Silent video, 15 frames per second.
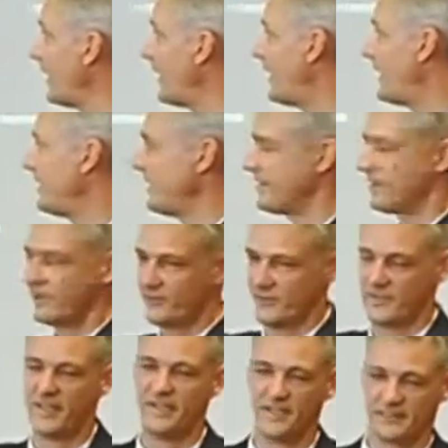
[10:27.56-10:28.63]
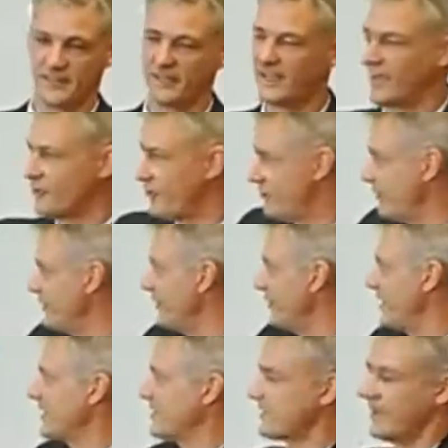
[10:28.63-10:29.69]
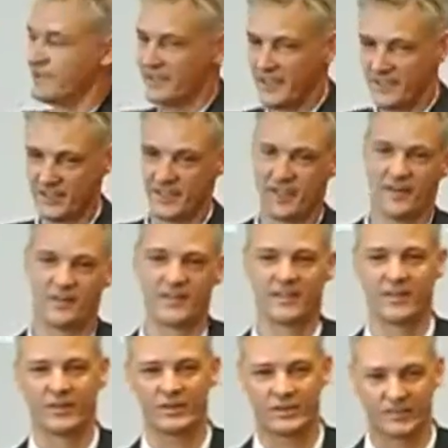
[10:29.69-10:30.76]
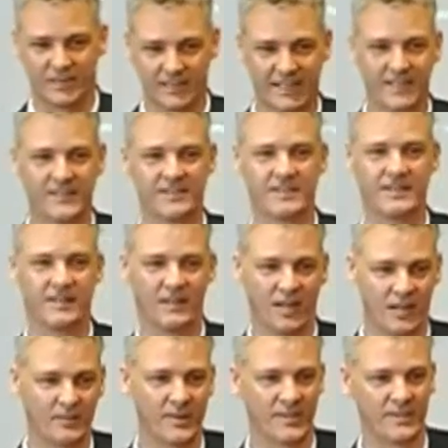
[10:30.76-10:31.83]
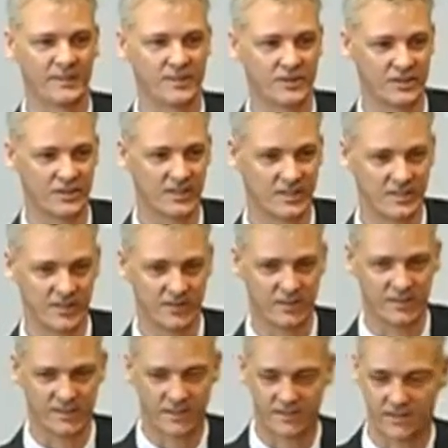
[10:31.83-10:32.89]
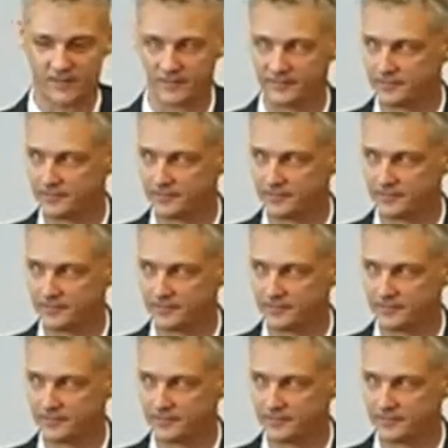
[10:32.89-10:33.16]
And it allows you to do things like data sort of cleansing and harmonization, etc., etc.